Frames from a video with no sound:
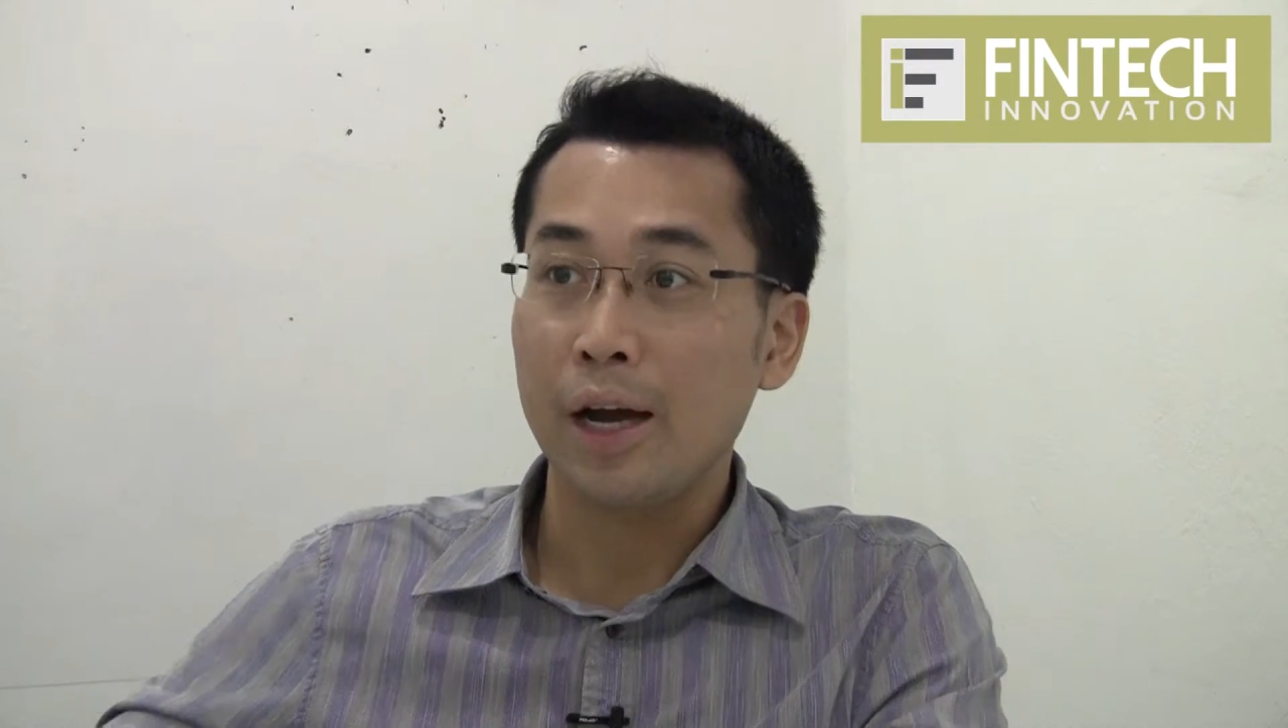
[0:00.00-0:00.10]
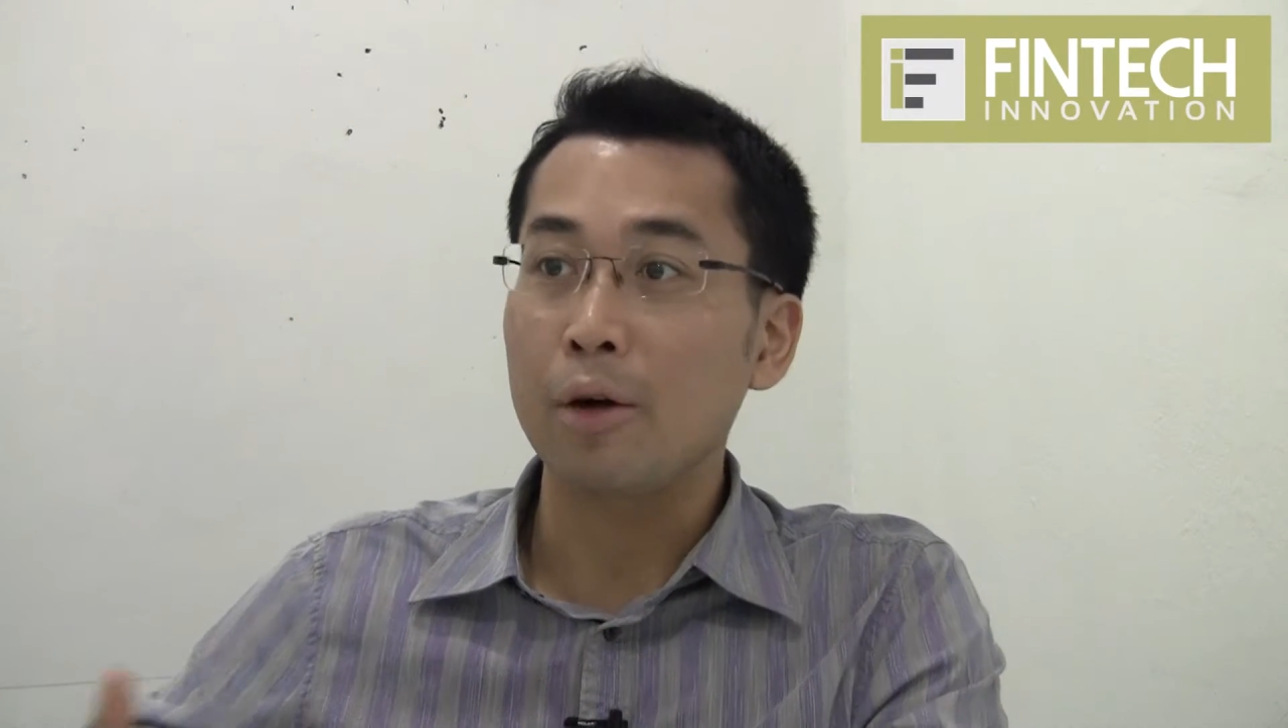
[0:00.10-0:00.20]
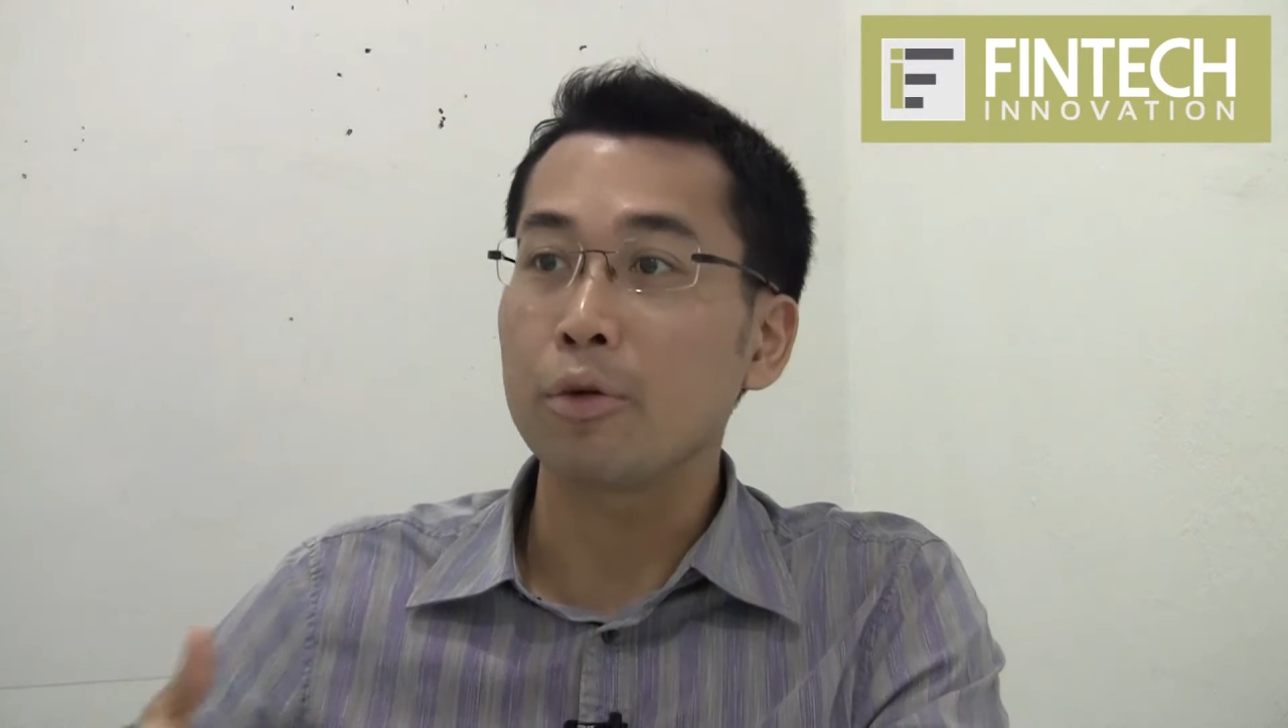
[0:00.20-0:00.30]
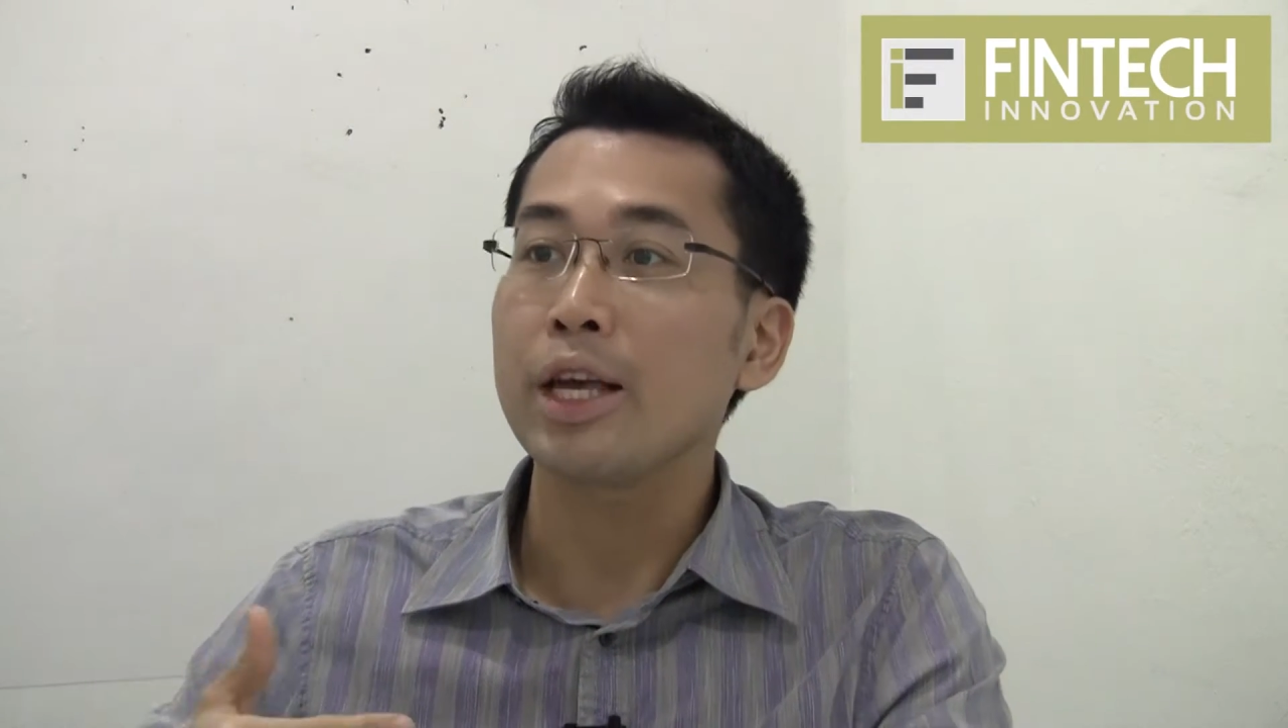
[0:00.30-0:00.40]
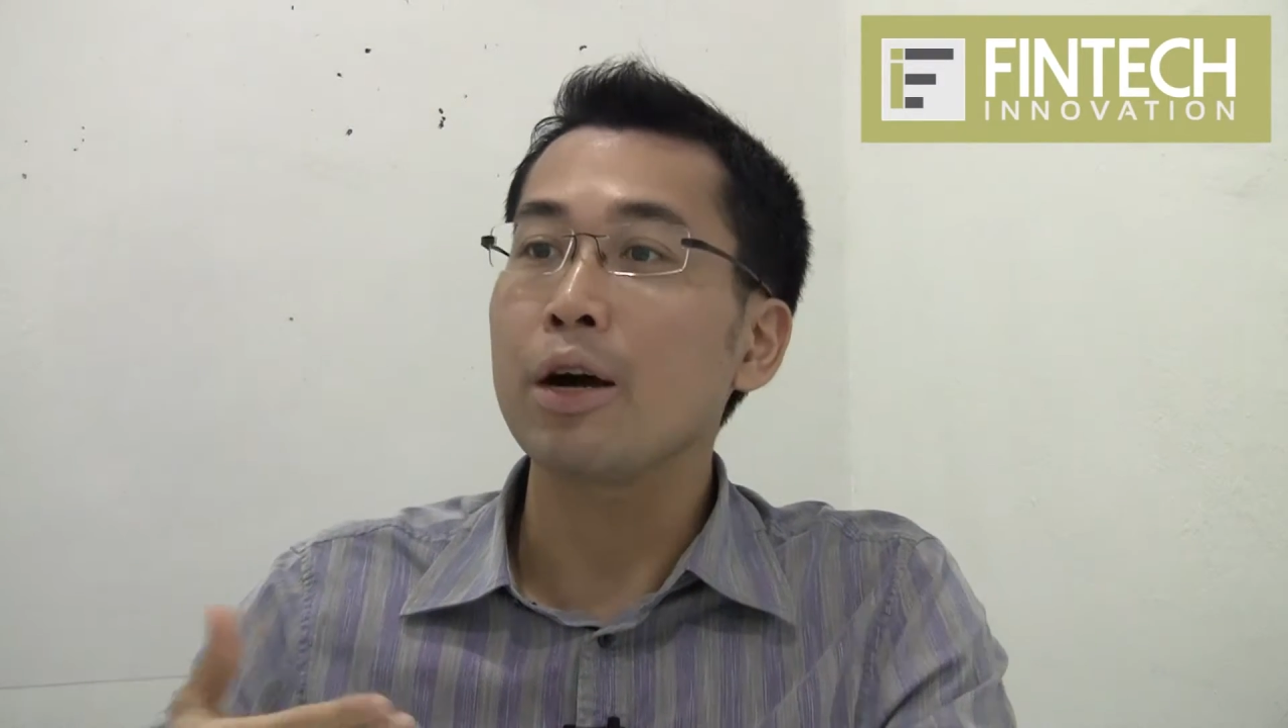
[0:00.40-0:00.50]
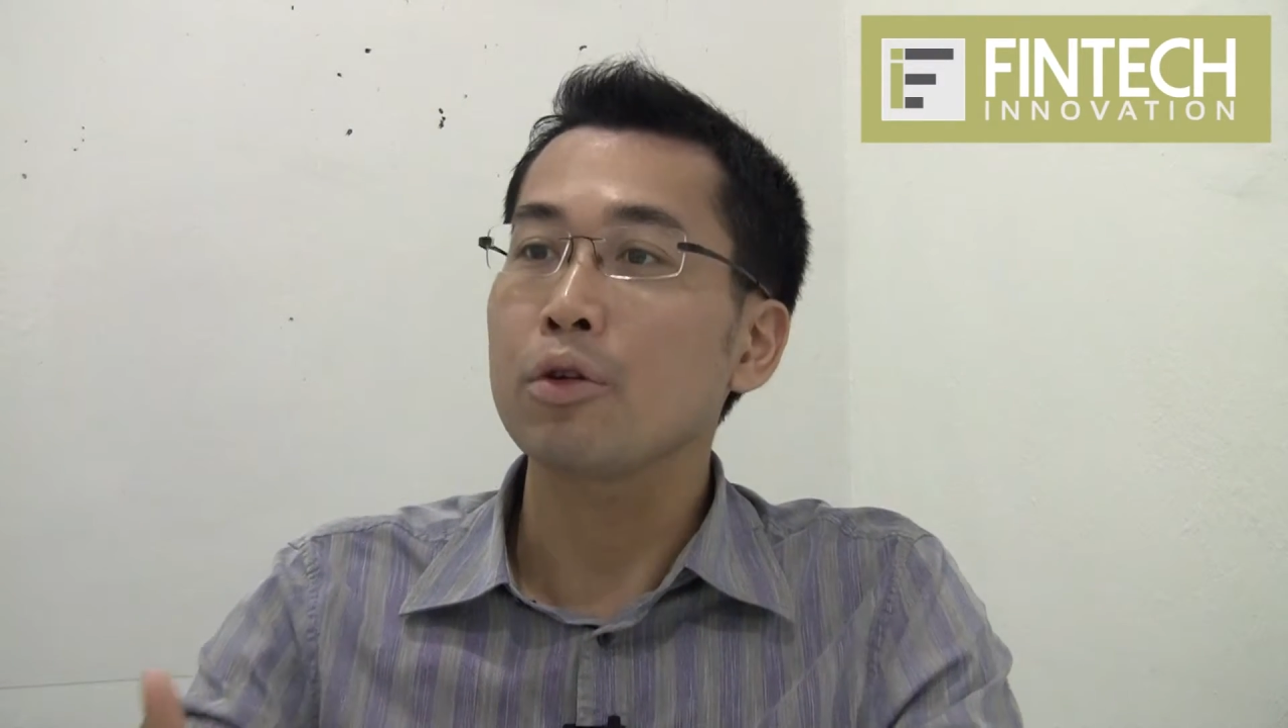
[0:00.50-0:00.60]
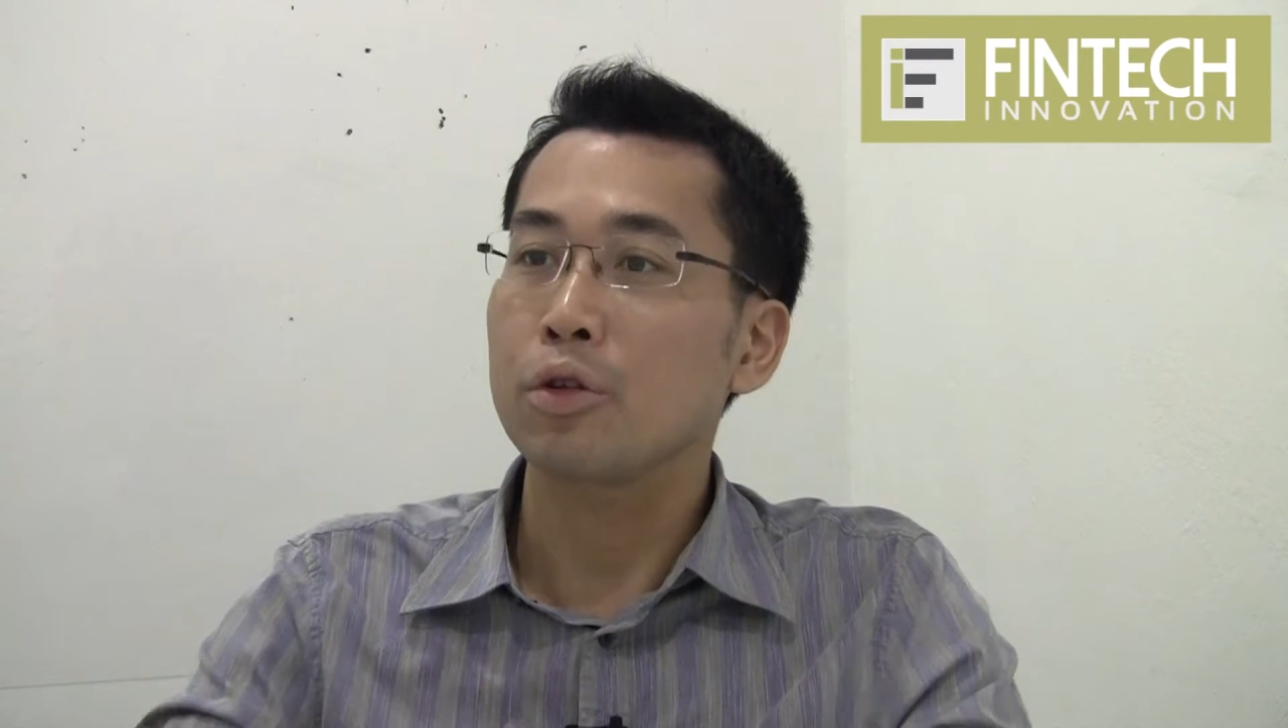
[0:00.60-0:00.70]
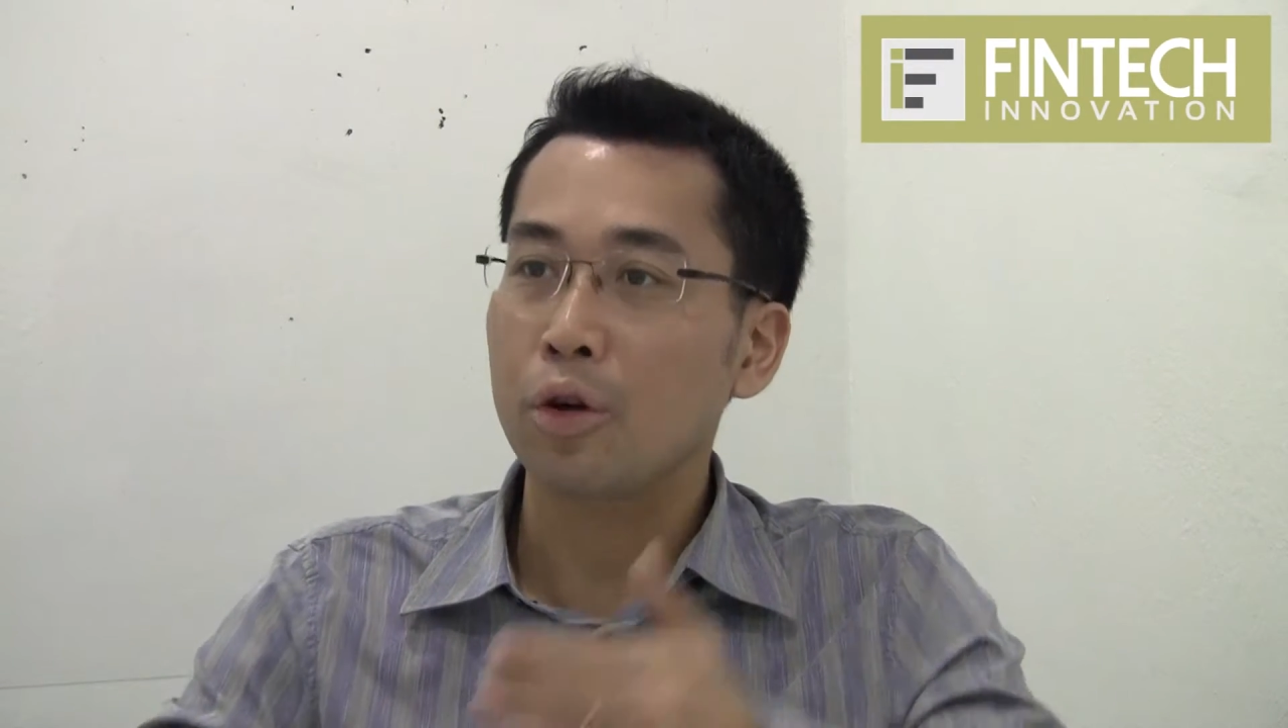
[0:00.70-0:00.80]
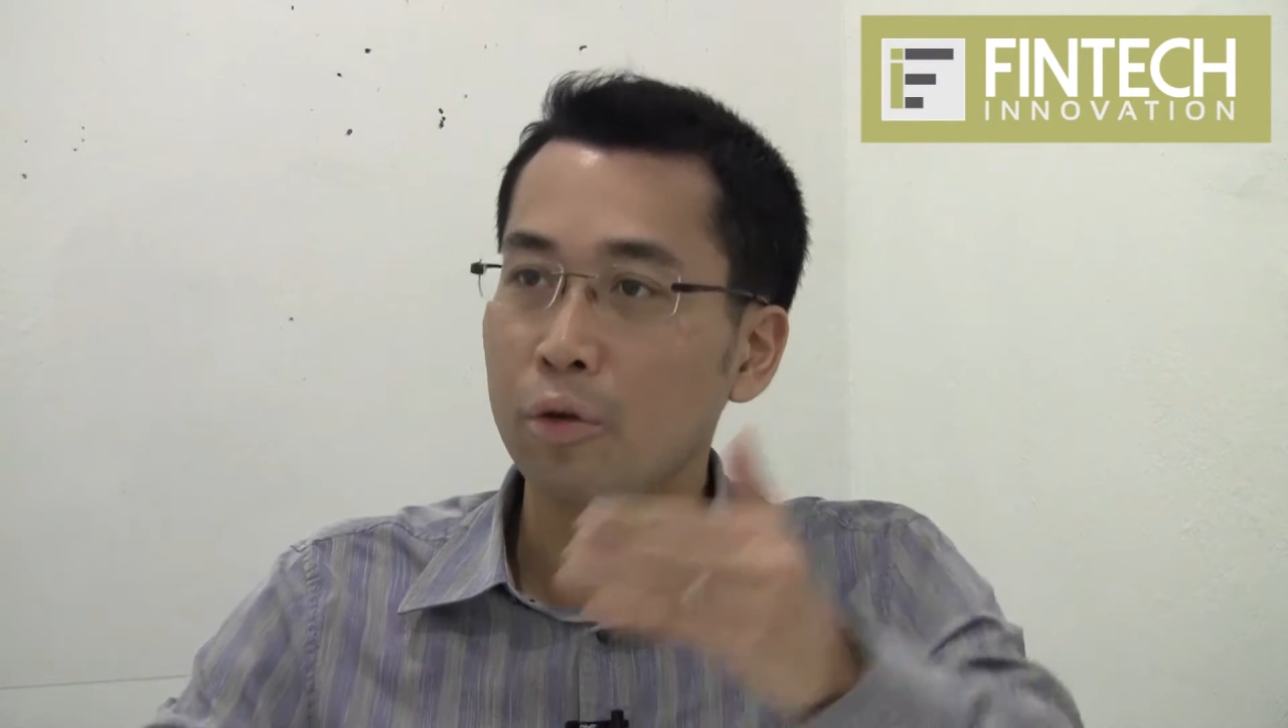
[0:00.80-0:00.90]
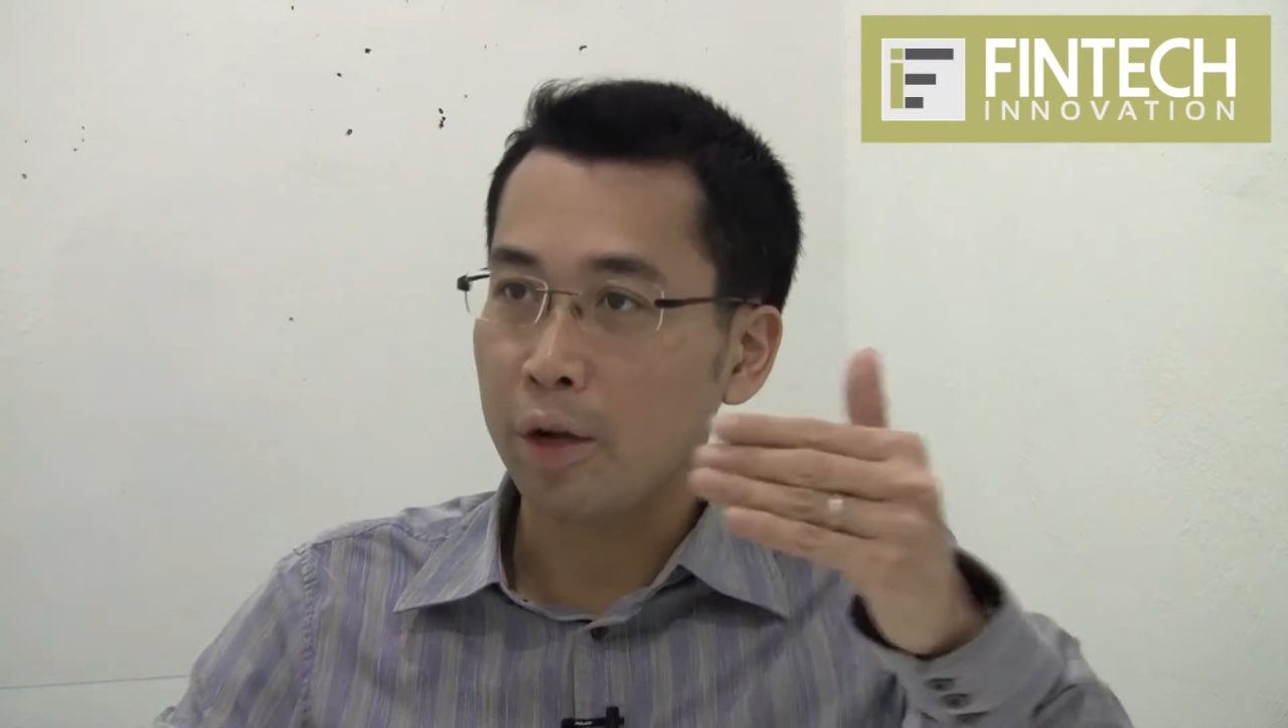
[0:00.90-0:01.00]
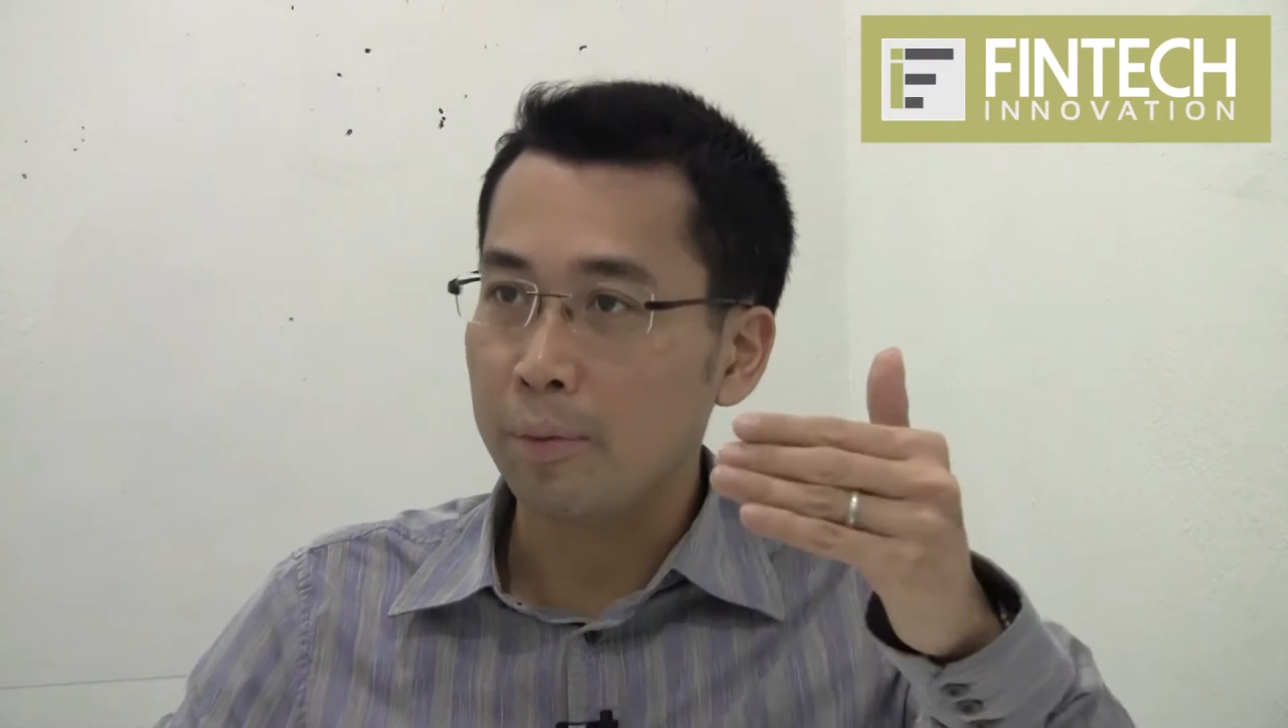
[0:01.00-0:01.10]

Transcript: I will tell a story